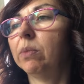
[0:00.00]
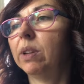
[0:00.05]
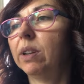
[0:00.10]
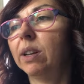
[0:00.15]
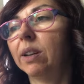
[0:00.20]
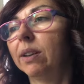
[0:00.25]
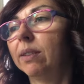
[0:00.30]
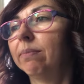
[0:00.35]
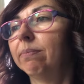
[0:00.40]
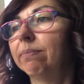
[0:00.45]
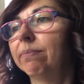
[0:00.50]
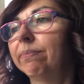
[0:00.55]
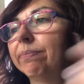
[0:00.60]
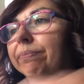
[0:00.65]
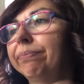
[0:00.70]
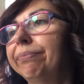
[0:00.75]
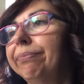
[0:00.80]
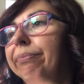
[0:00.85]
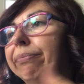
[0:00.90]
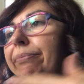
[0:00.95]
the
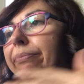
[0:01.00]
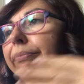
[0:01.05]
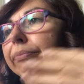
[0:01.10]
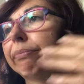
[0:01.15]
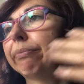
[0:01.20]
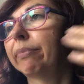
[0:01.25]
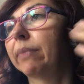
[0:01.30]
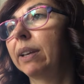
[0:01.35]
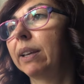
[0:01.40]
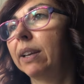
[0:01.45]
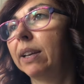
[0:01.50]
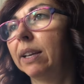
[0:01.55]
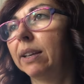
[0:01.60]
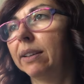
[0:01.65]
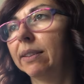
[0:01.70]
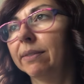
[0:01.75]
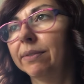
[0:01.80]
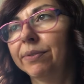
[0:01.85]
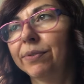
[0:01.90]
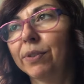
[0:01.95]

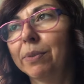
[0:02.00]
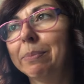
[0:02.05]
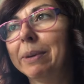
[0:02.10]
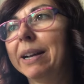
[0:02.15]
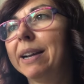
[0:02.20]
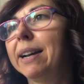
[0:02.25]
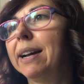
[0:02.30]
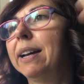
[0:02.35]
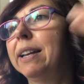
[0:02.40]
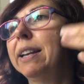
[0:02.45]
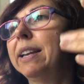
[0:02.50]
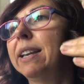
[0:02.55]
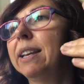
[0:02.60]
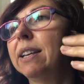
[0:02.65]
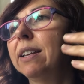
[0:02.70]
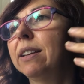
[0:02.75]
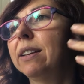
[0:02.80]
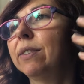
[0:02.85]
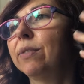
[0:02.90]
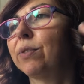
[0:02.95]
from a
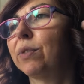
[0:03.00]
cutting.